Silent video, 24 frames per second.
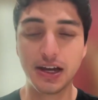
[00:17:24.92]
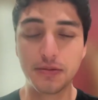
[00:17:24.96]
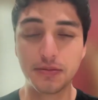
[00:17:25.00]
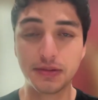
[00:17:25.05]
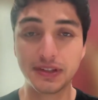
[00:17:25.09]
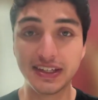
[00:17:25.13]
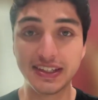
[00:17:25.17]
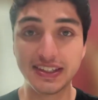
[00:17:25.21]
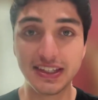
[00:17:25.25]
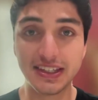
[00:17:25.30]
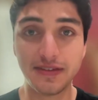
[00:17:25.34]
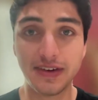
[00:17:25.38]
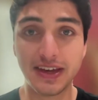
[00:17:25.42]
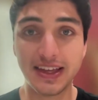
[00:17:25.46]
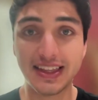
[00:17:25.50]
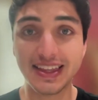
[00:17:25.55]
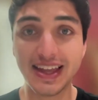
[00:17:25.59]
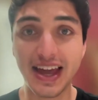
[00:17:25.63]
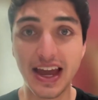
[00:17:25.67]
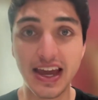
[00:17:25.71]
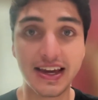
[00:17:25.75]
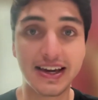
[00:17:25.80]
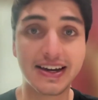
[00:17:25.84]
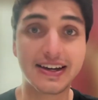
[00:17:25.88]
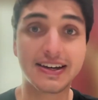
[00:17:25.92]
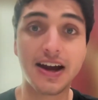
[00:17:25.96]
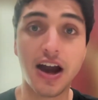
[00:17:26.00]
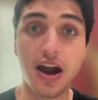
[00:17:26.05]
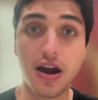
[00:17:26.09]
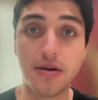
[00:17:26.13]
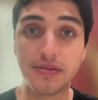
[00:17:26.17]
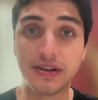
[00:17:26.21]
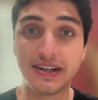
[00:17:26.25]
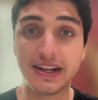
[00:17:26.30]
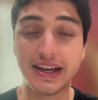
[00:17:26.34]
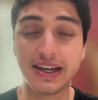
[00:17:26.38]
Please leave a like,
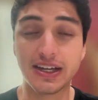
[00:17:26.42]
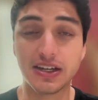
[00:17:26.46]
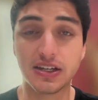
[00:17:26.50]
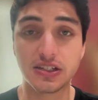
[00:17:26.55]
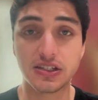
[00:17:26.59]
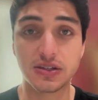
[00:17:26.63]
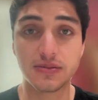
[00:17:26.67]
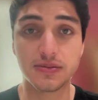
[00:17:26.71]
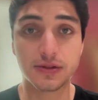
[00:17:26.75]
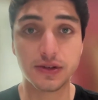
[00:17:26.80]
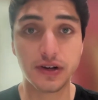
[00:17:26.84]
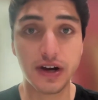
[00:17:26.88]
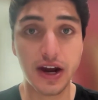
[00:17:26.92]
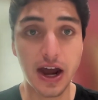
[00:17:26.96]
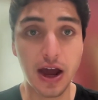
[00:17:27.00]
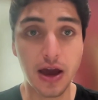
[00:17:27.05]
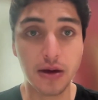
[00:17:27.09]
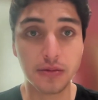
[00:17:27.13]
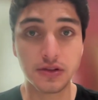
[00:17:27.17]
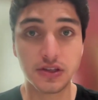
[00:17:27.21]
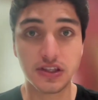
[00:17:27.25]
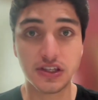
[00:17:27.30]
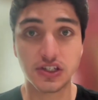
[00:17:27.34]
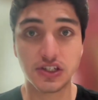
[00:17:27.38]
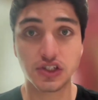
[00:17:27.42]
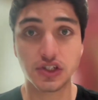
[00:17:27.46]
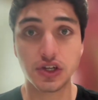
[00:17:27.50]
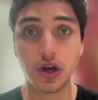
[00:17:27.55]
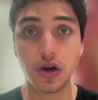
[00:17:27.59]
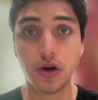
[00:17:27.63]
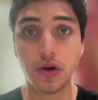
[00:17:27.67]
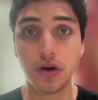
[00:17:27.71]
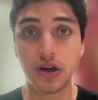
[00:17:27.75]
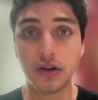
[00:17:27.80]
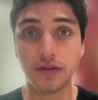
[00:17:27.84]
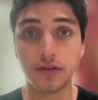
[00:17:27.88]
comment, and subscribe to this
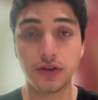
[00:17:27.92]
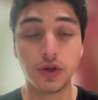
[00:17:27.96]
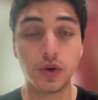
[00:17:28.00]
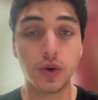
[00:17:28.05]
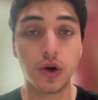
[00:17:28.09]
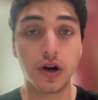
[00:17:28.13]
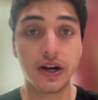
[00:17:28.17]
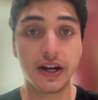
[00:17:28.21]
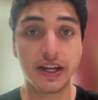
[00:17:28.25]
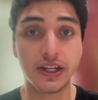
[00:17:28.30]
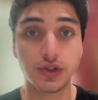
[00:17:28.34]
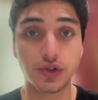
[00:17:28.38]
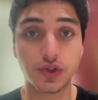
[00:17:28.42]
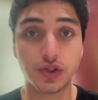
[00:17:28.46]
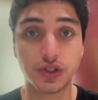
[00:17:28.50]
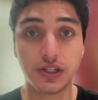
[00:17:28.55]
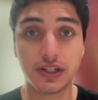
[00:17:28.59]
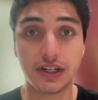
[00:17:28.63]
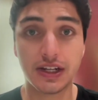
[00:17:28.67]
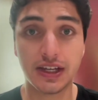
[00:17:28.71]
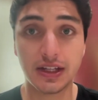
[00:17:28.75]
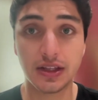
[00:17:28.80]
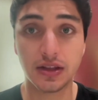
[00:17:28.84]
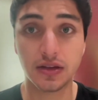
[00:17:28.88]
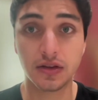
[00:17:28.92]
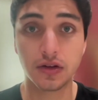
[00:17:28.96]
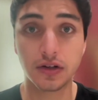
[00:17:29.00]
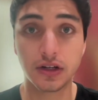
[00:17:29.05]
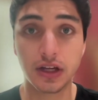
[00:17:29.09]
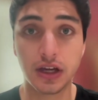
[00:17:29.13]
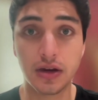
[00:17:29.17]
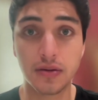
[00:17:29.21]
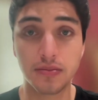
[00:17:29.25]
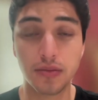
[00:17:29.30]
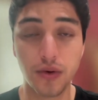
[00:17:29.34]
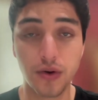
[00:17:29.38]
show if you are interested in
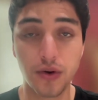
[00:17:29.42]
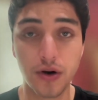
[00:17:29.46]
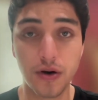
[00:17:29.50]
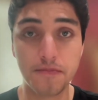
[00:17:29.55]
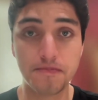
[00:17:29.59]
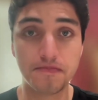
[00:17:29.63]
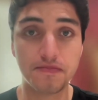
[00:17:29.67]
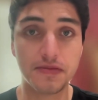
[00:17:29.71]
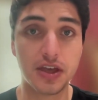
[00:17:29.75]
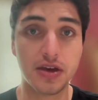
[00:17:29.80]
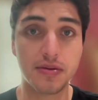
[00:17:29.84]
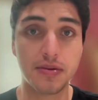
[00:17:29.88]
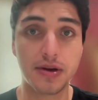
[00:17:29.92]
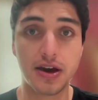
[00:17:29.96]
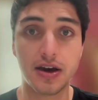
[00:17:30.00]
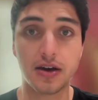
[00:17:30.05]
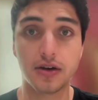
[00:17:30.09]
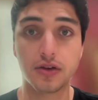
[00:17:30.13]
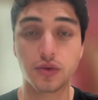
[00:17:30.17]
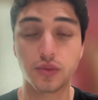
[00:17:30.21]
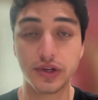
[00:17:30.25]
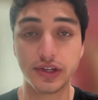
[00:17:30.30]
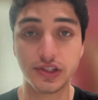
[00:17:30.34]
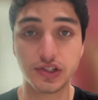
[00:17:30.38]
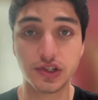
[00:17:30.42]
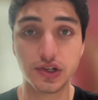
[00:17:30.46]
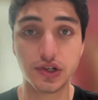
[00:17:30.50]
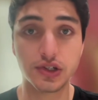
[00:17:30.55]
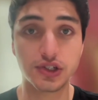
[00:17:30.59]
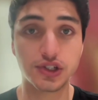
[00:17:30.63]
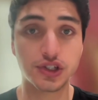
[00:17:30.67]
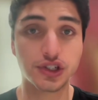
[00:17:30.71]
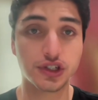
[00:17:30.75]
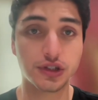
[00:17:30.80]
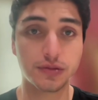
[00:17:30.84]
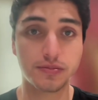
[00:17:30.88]
learning more about
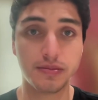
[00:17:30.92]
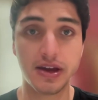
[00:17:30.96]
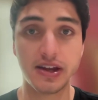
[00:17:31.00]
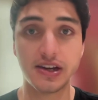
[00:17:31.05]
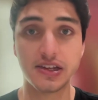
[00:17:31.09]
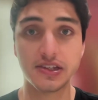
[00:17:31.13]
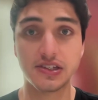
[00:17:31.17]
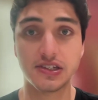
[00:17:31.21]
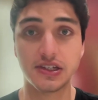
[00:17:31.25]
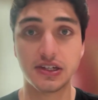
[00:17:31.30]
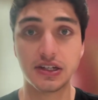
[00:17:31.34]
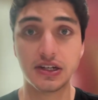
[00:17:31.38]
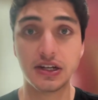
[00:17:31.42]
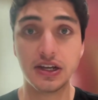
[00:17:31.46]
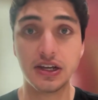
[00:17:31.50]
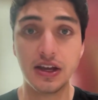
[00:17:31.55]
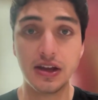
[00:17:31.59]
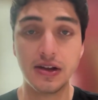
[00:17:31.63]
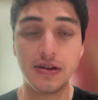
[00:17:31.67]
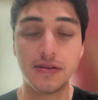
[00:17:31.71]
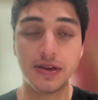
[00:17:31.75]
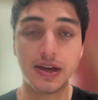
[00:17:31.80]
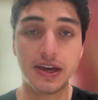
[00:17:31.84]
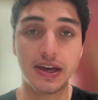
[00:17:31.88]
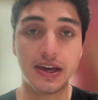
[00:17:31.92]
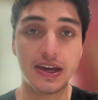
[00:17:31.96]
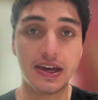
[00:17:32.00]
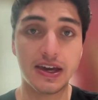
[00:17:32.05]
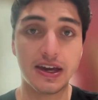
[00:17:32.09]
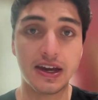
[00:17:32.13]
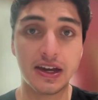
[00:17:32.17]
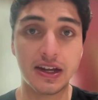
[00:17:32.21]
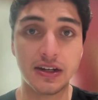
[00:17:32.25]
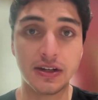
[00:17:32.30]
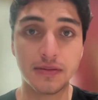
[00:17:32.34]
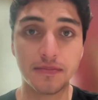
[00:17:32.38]
research, medicine,
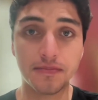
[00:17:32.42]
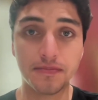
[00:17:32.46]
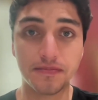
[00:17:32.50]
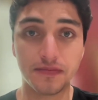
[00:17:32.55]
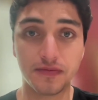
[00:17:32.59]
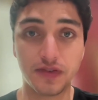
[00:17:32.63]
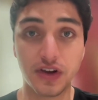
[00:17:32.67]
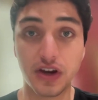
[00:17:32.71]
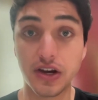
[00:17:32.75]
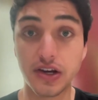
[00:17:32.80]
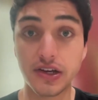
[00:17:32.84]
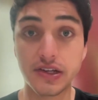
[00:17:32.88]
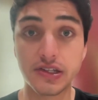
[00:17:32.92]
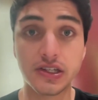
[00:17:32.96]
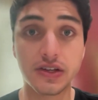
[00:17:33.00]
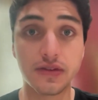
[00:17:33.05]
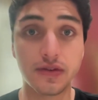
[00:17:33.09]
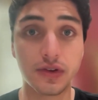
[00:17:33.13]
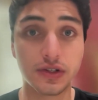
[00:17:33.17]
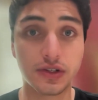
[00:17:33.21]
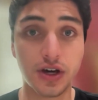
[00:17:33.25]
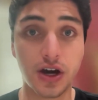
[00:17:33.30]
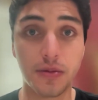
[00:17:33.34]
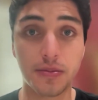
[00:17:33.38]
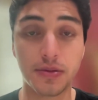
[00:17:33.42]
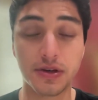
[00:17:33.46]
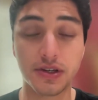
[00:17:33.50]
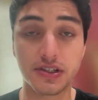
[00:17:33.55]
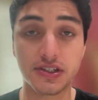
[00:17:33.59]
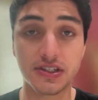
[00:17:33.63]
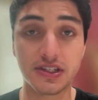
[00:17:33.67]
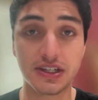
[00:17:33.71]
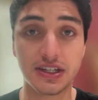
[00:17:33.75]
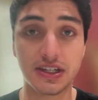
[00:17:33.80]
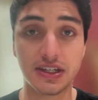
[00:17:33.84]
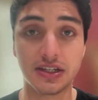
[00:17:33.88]
and various different
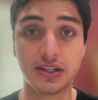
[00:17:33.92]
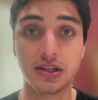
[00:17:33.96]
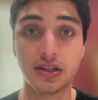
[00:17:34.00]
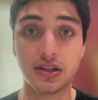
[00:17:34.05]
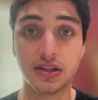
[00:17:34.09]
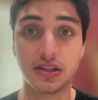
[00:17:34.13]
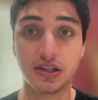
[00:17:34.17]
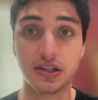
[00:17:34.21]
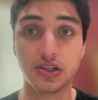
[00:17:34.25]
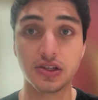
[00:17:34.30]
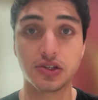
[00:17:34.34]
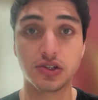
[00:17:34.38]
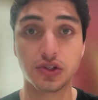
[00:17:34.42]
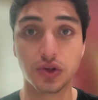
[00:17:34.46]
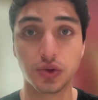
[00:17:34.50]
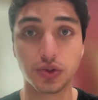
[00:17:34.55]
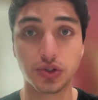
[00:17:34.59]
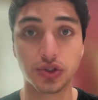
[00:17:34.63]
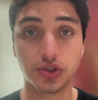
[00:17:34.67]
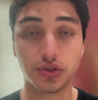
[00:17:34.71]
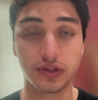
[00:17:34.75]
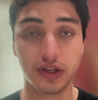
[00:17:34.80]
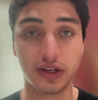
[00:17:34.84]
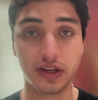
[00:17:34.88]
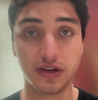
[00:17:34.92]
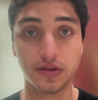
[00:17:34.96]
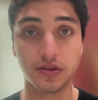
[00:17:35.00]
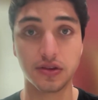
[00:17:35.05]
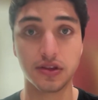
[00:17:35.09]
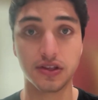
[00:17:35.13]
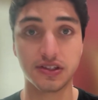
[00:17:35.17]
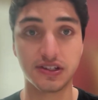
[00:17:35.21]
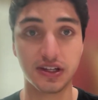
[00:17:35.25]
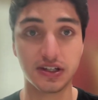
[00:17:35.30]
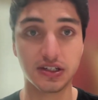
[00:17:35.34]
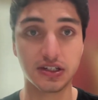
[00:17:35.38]
topics in the social health
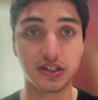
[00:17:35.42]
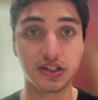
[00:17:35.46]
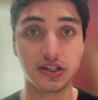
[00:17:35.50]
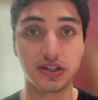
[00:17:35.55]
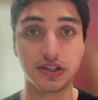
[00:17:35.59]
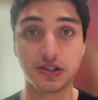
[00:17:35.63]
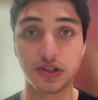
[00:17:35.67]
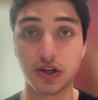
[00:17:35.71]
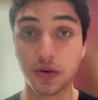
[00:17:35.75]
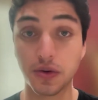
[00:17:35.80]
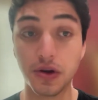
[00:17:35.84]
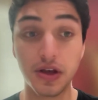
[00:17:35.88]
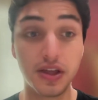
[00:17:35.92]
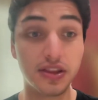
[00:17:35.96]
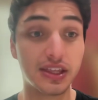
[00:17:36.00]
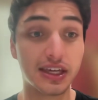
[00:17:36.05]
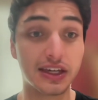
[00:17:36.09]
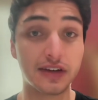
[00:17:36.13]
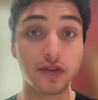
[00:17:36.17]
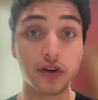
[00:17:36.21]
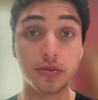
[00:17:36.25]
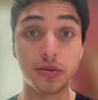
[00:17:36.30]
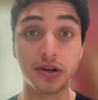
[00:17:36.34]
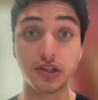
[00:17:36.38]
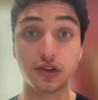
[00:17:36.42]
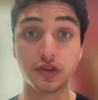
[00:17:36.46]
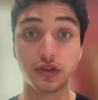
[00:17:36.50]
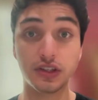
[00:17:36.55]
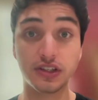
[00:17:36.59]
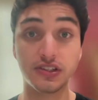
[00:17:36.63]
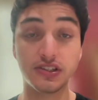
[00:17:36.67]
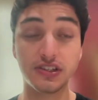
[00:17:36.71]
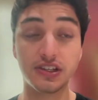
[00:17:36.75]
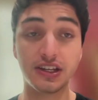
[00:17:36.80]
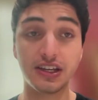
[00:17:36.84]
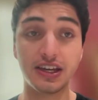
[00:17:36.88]
setting. So thank you very much for
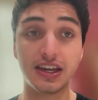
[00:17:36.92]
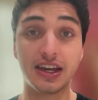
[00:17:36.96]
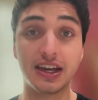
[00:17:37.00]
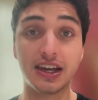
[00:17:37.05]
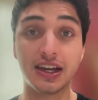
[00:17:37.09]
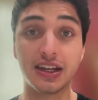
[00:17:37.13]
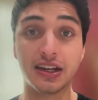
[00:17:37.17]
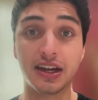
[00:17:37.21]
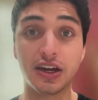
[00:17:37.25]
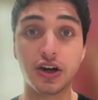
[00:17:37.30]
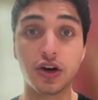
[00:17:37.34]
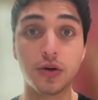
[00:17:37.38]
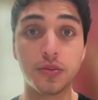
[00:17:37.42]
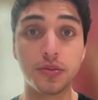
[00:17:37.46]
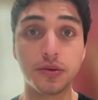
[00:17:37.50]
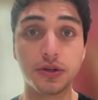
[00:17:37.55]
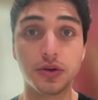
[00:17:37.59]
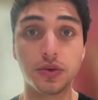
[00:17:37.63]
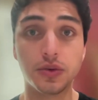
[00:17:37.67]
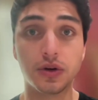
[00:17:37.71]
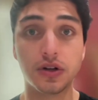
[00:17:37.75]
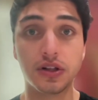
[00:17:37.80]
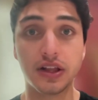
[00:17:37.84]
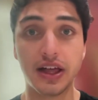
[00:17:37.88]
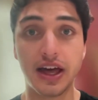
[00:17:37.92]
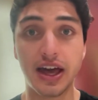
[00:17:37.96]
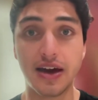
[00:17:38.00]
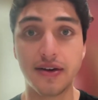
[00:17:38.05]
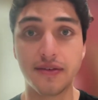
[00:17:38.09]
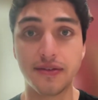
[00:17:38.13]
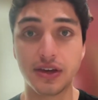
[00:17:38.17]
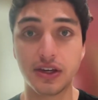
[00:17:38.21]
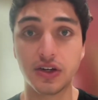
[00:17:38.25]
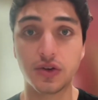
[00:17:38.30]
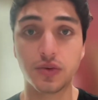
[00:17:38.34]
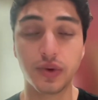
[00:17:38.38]
listening, and I hope you all
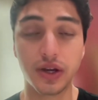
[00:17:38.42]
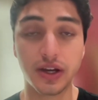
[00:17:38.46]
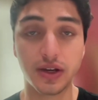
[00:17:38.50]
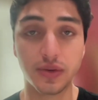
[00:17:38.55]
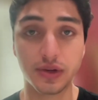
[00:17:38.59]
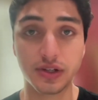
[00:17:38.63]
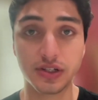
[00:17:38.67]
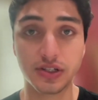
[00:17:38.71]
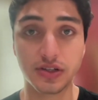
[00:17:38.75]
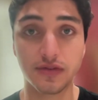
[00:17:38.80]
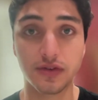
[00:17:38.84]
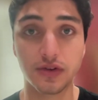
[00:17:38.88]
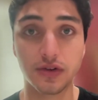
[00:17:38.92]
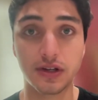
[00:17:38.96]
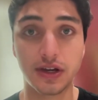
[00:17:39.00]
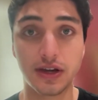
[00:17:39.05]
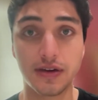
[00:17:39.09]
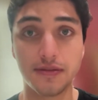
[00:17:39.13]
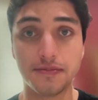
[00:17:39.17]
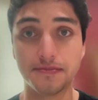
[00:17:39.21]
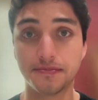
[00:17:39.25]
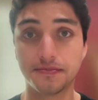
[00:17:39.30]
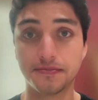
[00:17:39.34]
have a great rest of your day.